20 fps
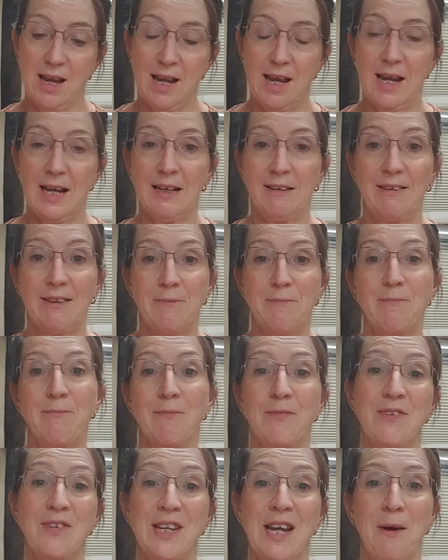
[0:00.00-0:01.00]
anyway,
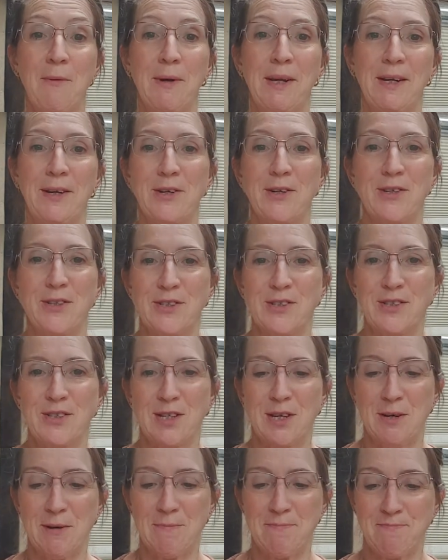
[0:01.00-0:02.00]
see how it goes.
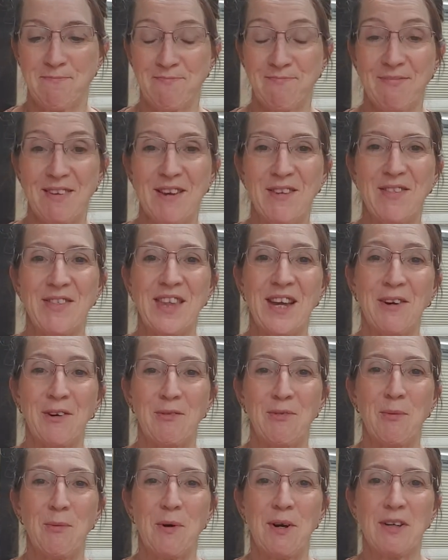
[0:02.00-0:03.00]
So thanks
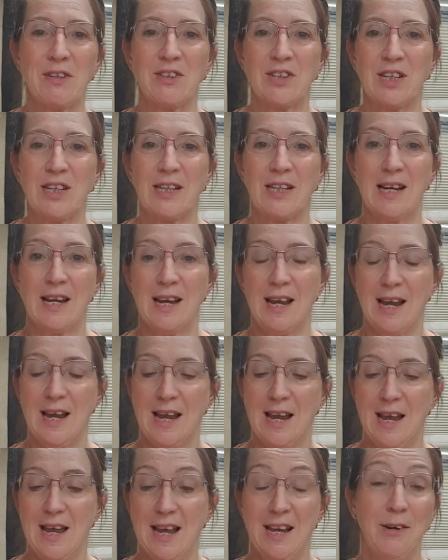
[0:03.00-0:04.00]
for watching.
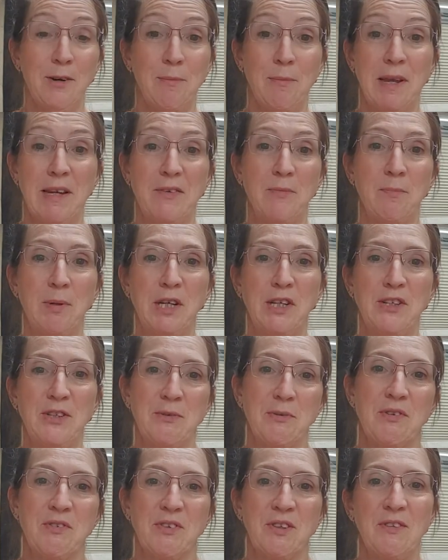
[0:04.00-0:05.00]
I hope it's been
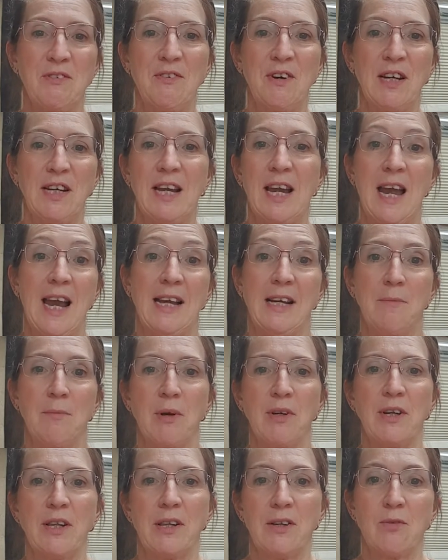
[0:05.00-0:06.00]
useful for you,
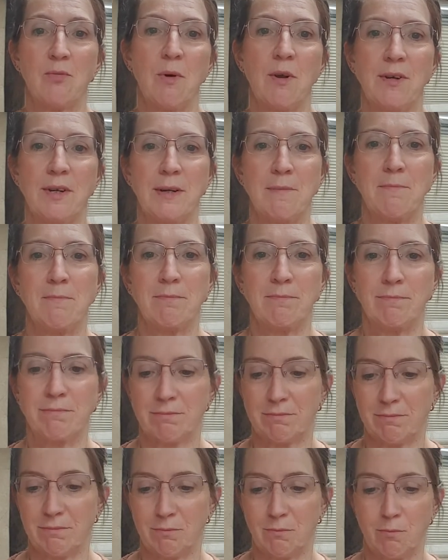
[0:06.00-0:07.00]
anybody that's wanting
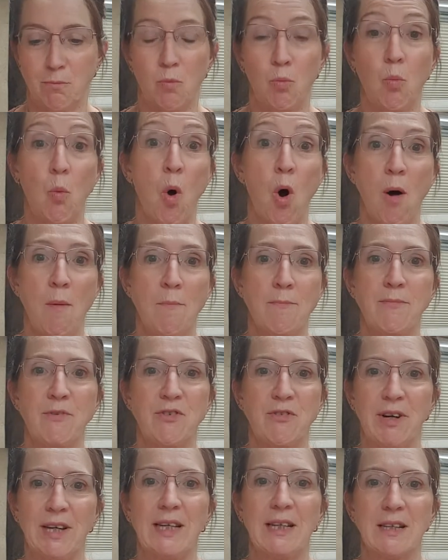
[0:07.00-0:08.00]
warm
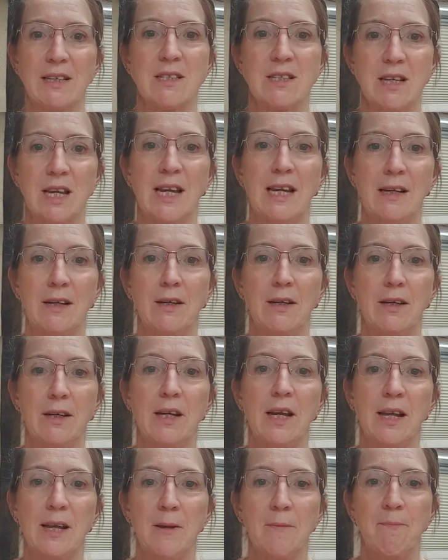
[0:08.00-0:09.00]
drinks in
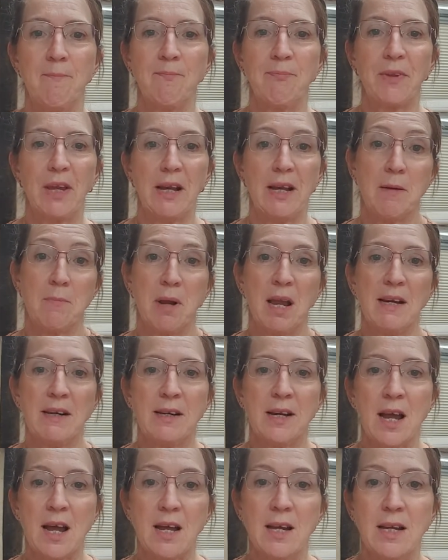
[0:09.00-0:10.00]
um, in a
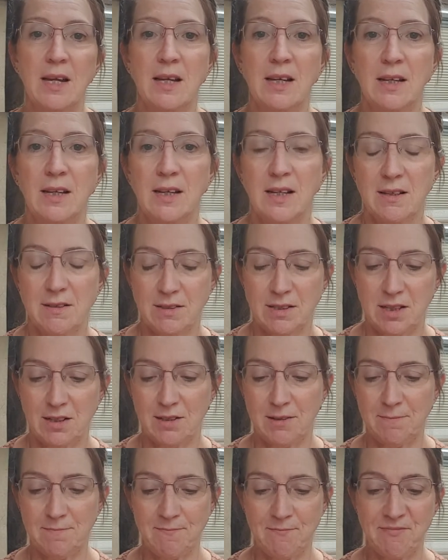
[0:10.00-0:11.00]
blender.
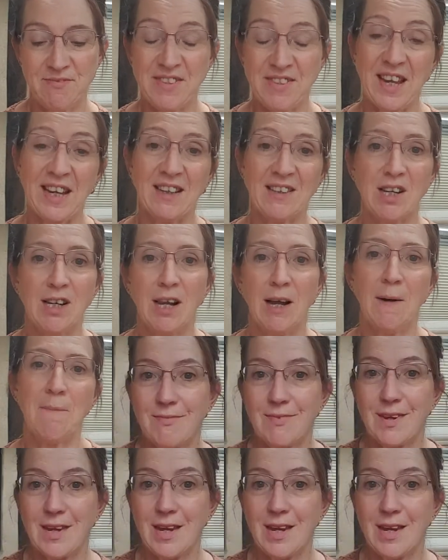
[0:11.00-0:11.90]
So thanks a lot.